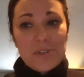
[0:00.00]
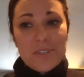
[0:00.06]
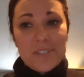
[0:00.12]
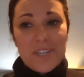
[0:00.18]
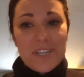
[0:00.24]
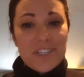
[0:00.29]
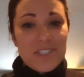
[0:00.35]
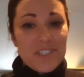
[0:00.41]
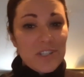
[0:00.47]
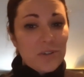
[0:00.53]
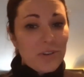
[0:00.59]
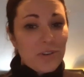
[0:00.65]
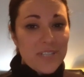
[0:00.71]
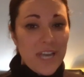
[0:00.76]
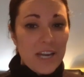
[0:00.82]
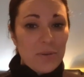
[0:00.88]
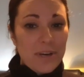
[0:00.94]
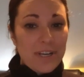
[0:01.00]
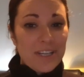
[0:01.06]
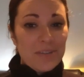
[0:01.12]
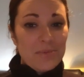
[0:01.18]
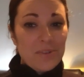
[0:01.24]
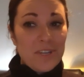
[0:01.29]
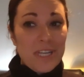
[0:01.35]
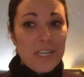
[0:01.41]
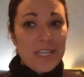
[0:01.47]
It's not just the North Tonawanda
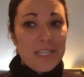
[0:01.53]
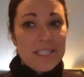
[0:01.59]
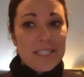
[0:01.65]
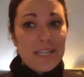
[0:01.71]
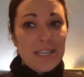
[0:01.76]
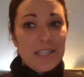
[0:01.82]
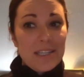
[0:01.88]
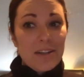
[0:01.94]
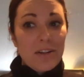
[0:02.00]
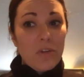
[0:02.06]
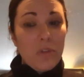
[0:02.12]
community. It's like